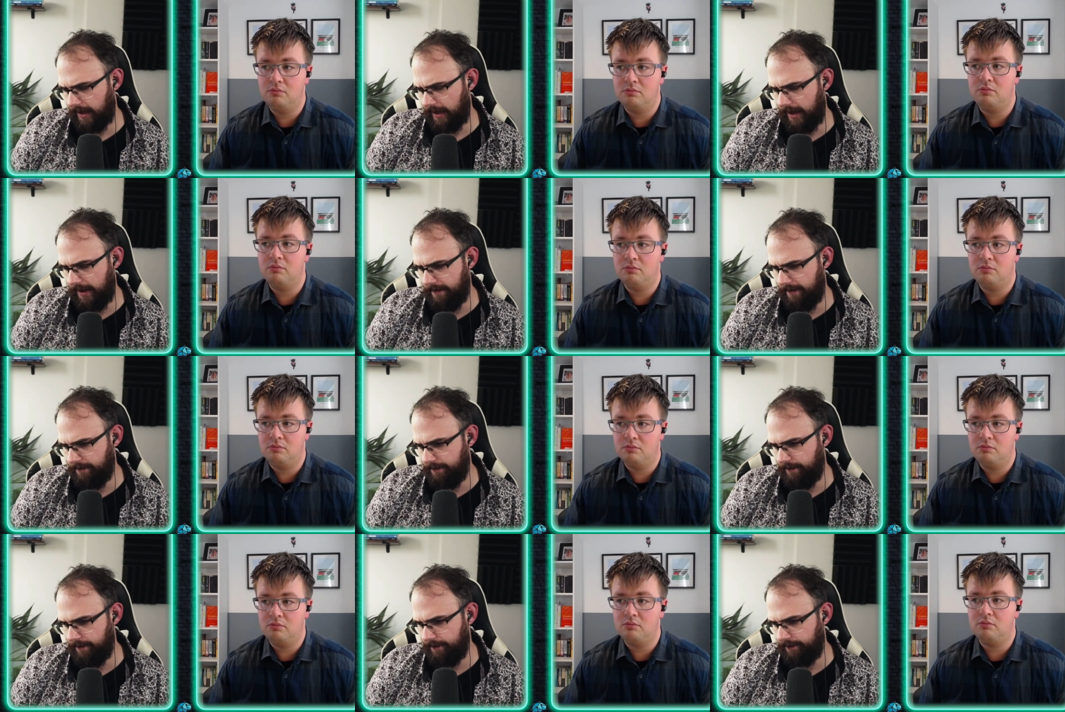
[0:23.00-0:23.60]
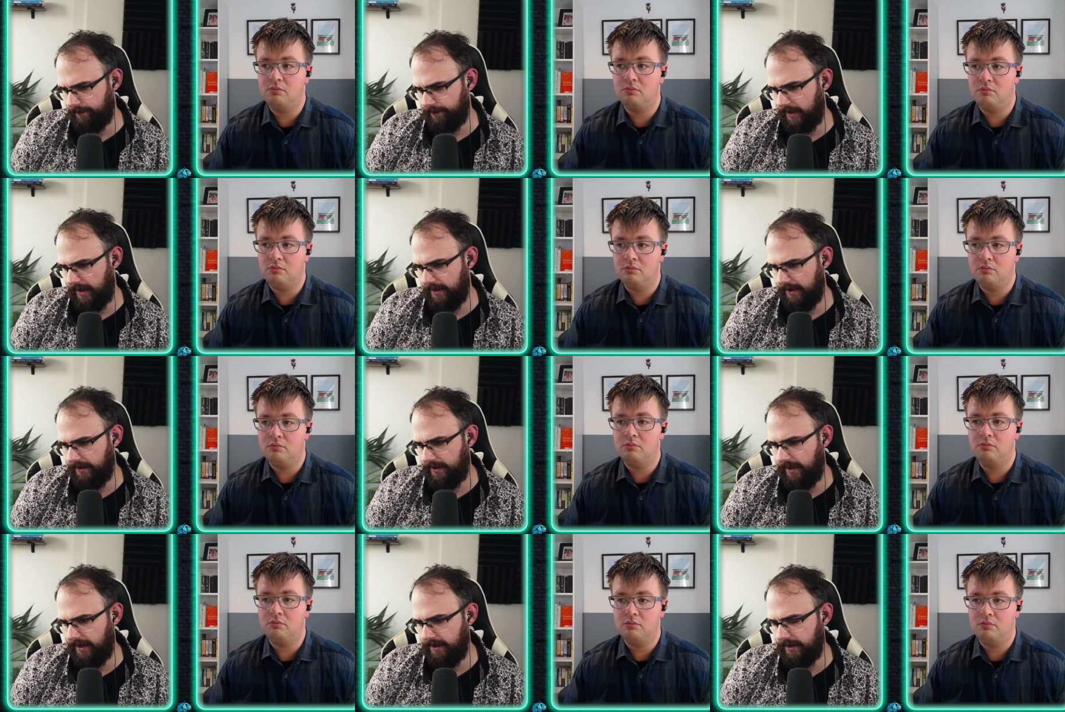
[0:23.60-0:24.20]
Speaker 1: in
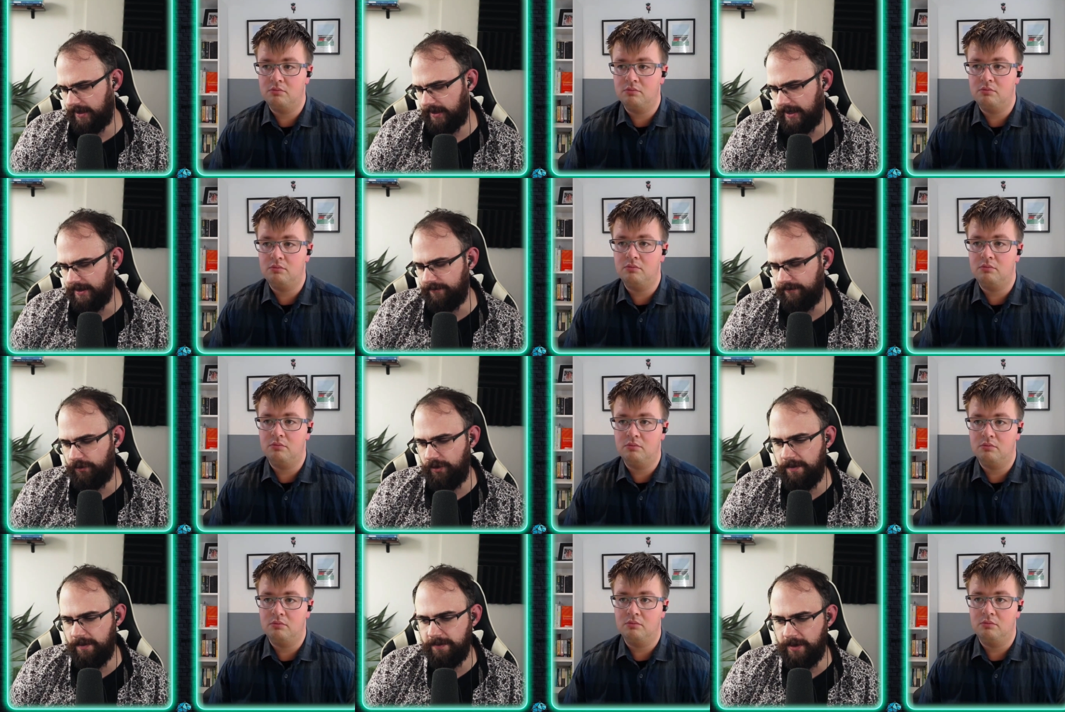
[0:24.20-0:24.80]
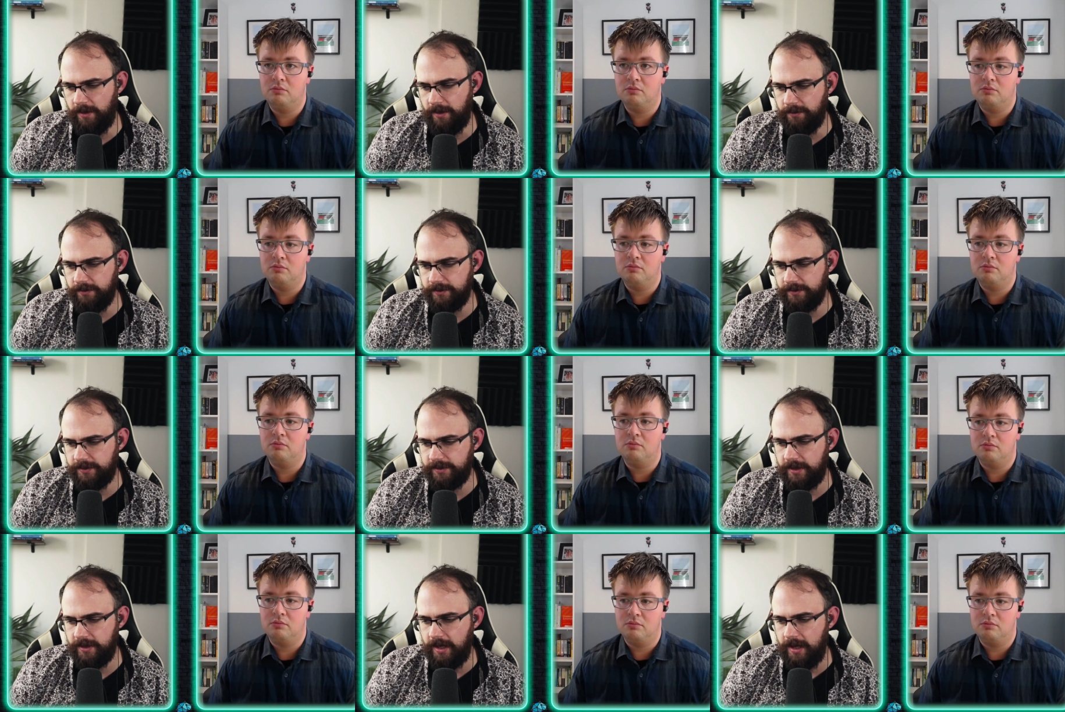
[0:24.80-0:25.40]
the kind of crib
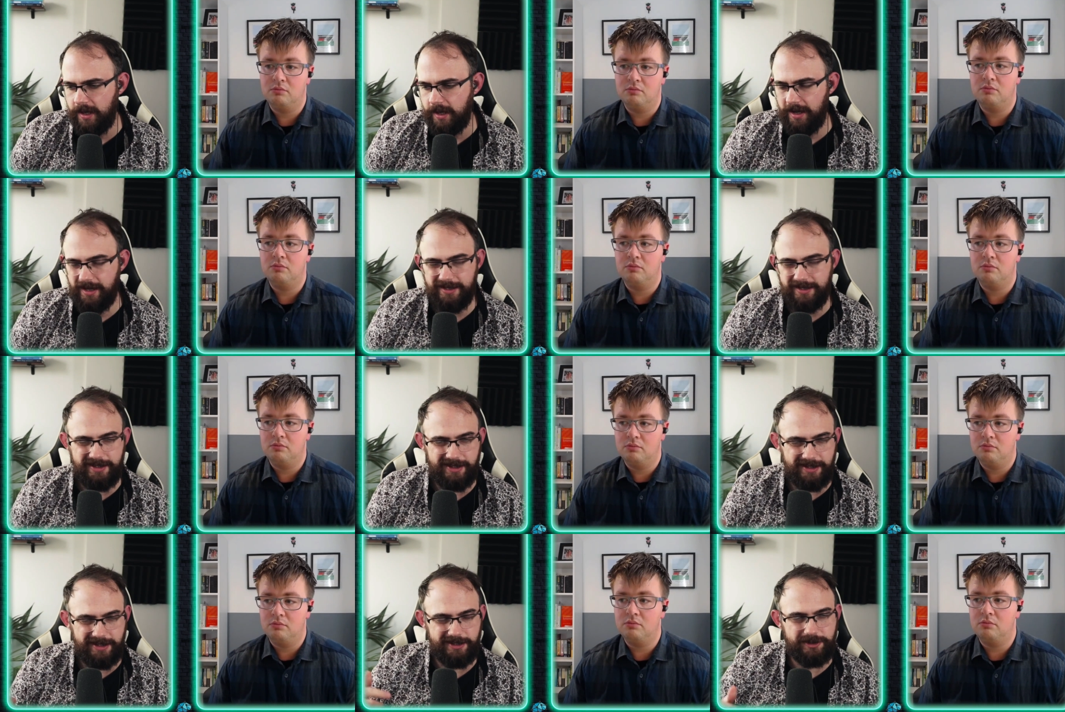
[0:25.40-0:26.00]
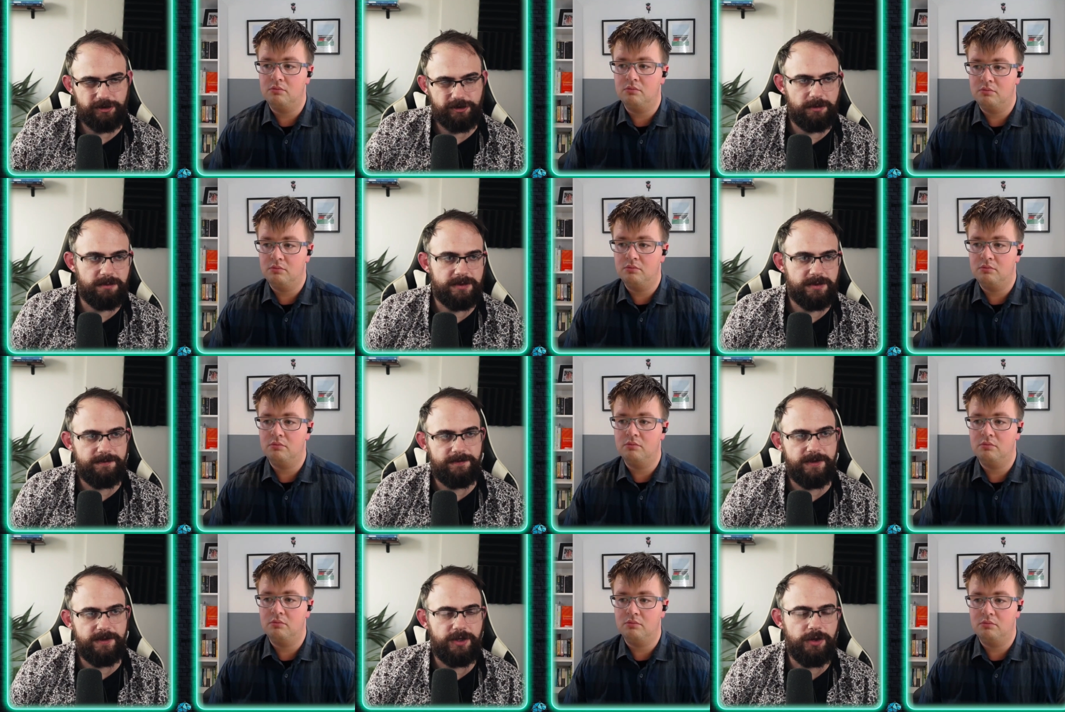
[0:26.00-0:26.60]
notes and in the
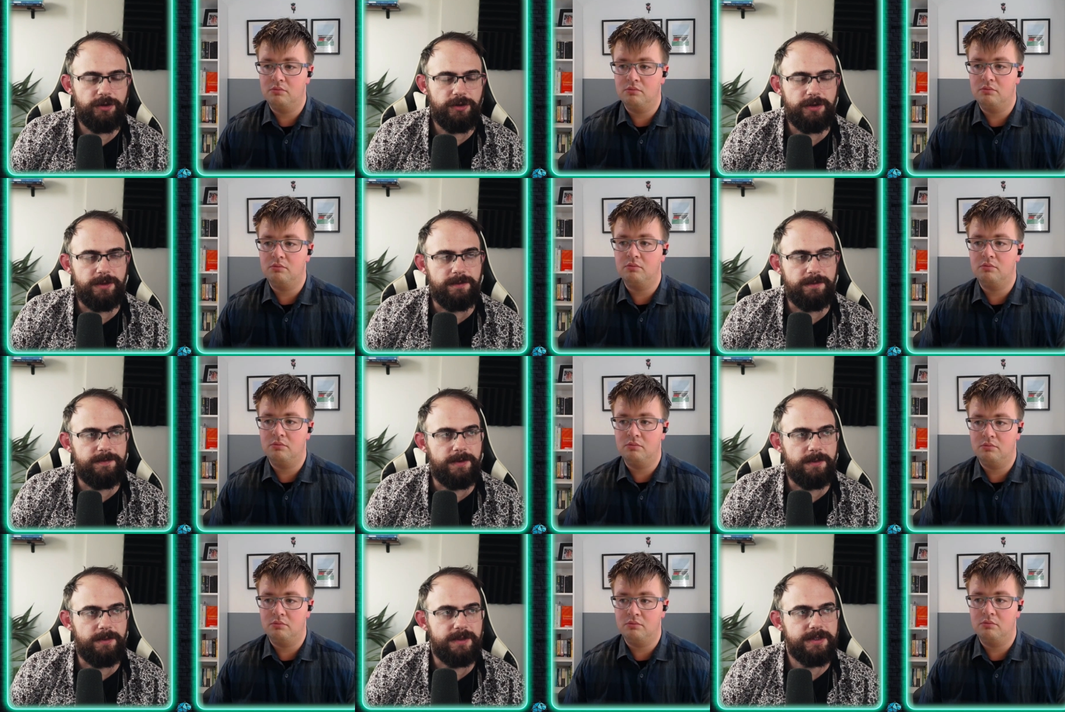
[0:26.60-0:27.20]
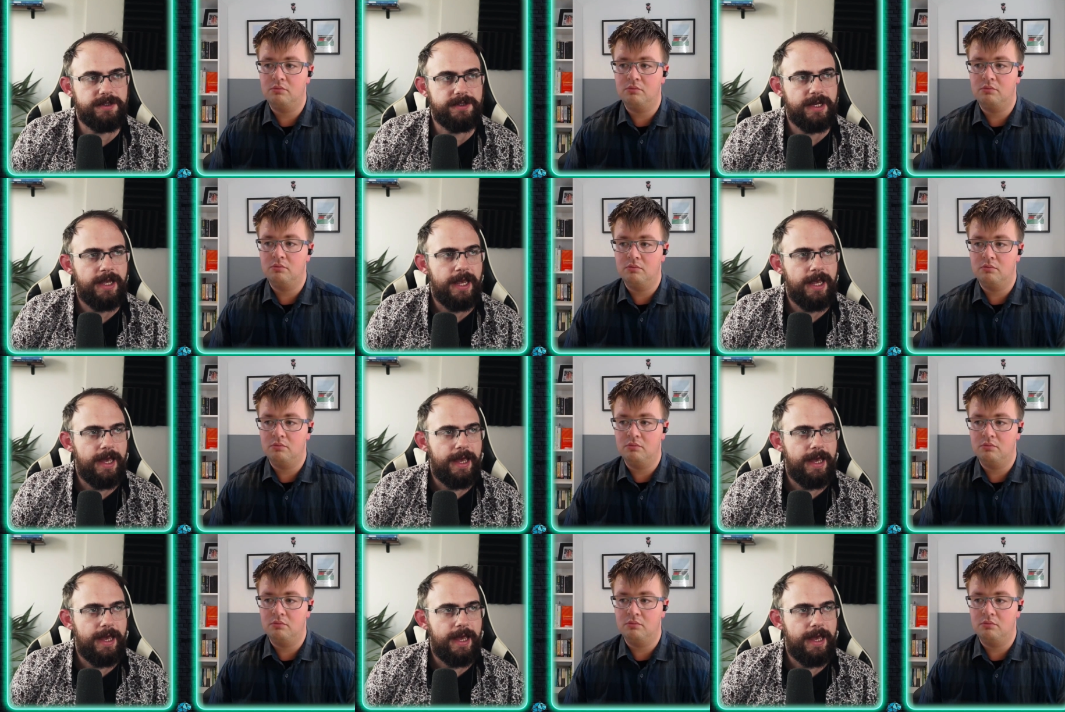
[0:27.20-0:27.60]
description for the YouTube viewers,